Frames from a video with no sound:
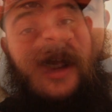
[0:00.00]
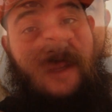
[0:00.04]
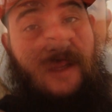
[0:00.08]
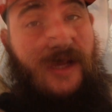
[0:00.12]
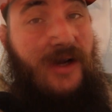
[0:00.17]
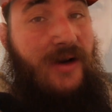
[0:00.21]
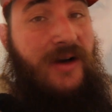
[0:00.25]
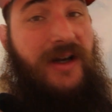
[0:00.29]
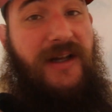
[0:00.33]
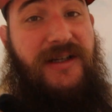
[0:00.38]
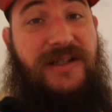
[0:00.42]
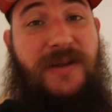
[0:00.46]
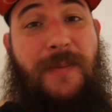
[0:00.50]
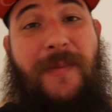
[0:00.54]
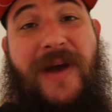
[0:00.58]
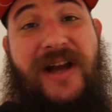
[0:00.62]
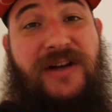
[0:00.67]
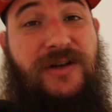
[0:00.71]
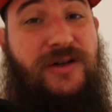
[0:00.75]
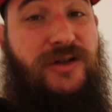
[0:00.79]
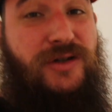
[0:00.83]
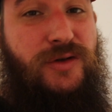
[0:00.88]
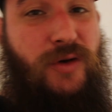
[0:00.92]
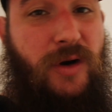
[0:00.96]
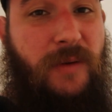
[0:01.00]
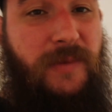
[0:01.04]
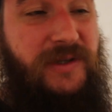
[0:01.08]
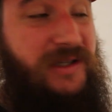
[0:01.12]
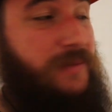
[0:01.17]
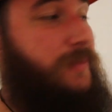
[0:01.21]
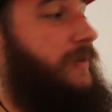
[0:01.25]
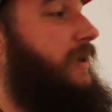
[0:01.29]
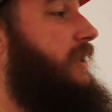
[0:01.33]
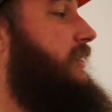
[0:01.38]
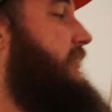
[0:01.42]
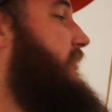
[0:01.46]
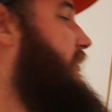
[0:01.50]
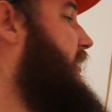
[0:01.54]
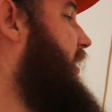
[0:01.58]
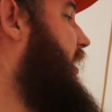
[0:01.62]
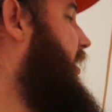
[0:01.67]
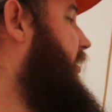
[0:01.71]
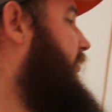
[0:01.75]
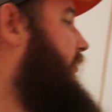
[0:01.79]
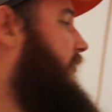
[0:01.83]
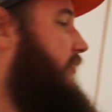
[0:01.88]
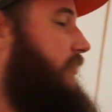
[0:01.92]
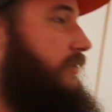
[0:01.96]
Here it is, the major storm is upon us
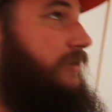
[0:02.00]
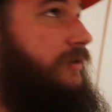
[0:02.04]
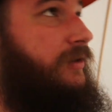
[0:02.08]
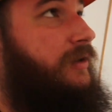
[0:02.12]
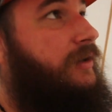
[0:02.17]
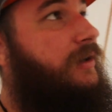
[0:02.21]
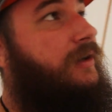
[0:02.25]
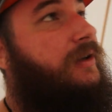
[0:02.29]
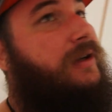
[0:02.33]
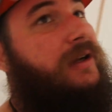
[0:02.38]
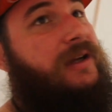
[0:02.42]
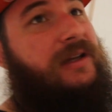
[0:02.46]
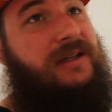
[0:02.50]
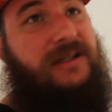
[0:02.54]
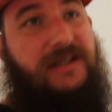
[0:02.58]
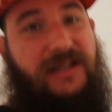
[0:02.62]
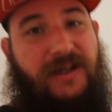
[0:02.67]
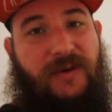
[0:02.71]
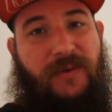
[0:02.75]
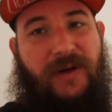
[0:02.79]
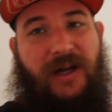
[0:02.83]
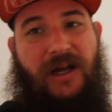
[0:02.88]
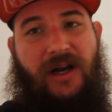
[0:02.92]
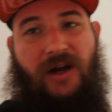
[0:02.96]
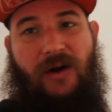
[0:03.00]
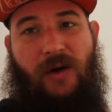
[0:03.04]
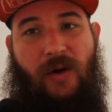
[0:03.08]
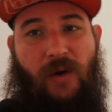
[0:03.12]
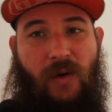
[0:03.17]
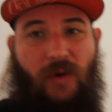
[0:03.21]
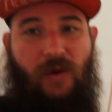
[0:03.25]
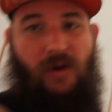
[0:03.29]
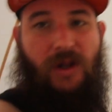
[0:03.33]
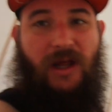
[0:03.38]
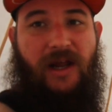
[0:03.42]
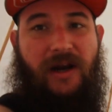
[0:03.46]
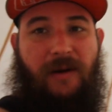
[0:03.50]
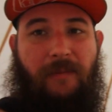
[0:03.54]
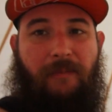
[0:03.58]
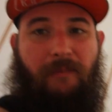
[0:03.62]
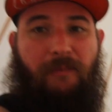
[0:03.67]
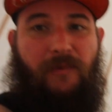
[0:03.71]
now. You can see we got a whole lot of